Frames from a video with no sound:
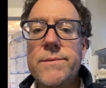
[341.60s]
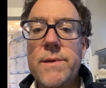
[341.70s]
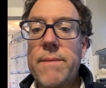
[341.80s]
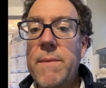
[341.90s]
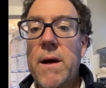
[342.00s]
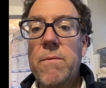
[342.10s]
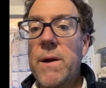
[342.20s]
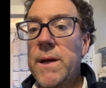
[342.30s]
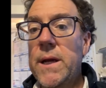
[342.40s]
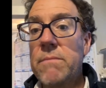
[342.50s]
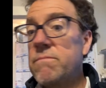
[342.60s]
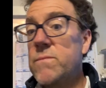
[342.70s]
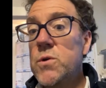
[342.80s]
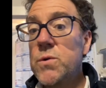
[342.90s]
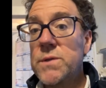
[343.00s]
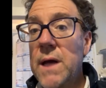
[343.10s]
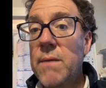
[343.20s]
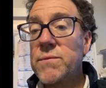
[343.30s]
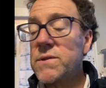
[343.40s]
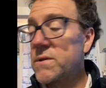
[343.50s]
I'm not running 2
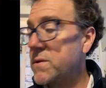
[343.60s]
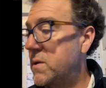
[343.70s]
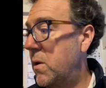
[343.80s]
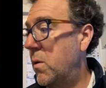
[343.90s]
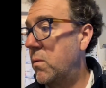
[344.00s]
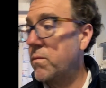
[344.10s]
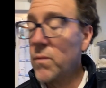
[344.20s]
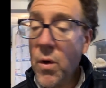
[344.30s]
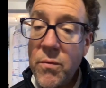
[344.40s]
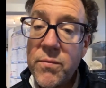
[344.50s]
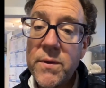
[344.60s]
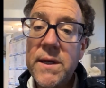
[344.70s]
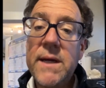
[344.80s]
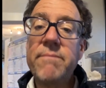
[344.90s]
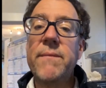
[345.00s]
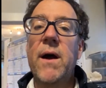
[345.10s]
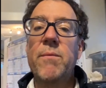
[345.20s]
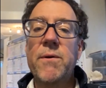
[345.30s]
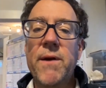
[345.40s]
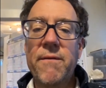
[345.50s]
steps. So hopefully I'll
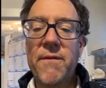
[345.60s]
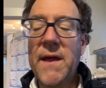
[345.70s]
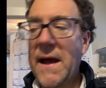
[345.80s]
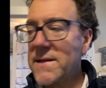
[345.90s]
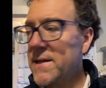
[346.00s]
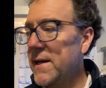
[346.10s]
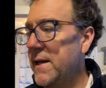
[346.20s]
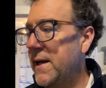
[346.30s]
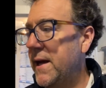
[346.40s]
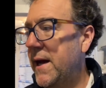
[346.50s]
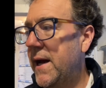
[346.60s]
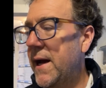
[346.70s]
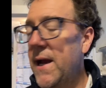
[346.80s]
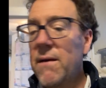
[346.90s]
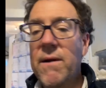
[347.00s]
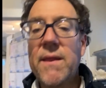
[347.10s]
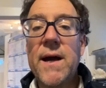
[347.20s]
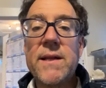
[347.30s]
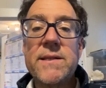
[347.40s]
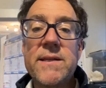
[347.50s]
be ready for that. Anyway,
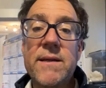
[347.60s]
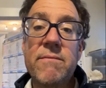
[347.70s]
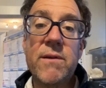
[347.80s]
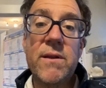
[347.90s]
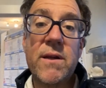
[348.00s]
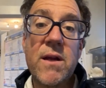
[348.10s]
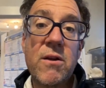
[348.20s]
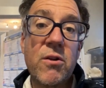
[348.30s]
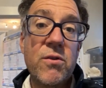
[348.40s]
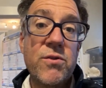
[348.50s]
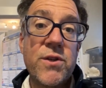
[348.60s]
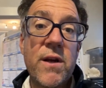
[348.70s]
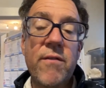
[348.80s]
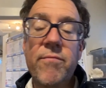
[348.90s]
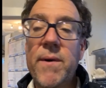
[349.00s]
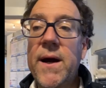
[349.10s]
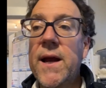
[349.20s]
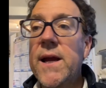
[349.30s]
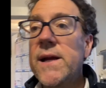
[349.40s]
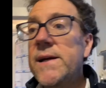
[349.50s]
that's really the conclusion of
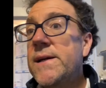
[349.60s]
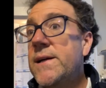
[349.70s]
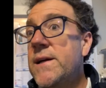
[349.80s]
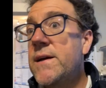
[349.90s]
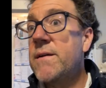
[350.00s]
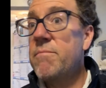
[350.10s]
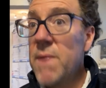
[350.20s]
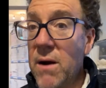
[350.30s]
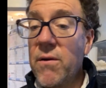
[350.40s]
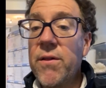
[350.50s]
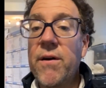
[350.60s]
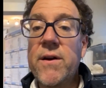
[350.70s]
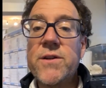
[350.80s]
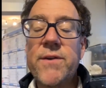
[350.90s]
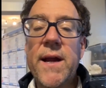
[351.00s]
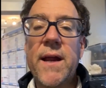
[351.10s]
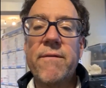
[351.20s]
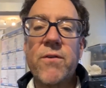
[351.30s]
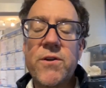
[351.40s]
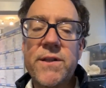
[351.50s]
my marathon training.
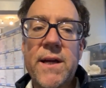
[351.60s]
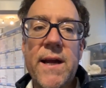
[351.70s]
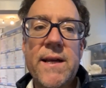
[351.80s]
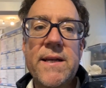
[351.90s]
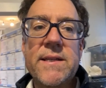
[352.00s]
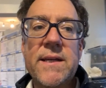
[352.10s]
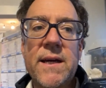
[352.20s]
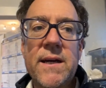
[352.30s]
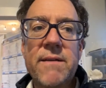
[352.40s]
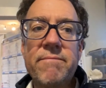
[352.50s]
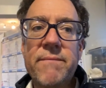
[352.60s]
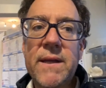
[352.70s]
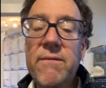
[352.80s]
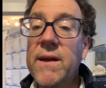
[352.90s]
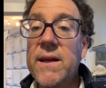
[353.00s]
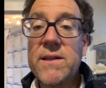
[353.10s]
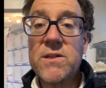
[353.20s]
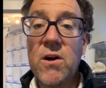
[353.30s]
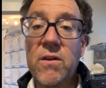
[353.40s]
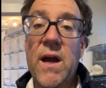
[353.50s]
Unfortunately, I didn't even get to the
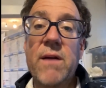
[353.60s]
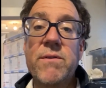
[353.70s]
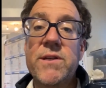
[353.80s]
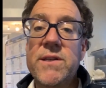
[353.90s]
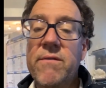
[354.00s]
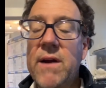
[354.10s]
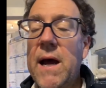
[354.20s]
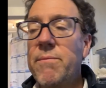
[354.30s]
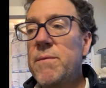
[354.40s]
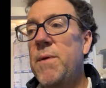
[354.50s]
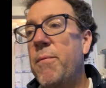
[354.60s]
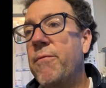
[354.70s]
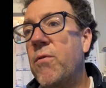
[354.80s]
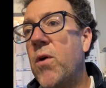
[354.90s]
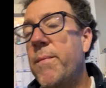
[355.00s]
start line, which has never happened to me before.